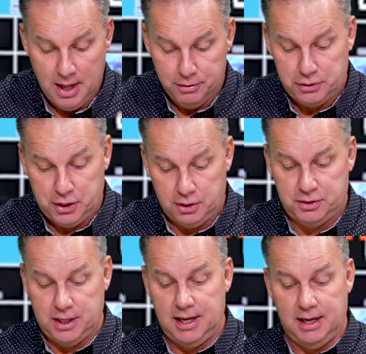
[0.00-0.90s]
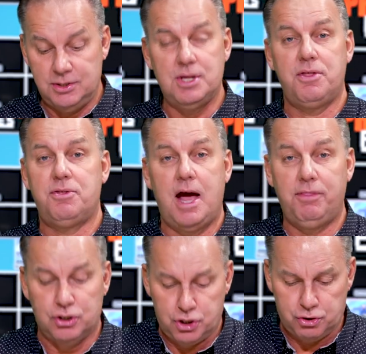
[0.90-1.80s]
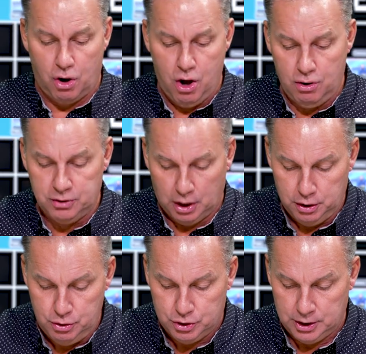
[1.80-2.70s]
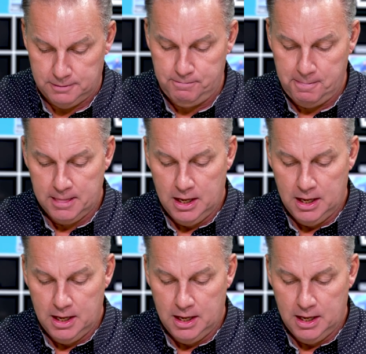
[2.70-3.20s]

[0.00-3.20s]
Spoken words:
The third thing is that the strong delusion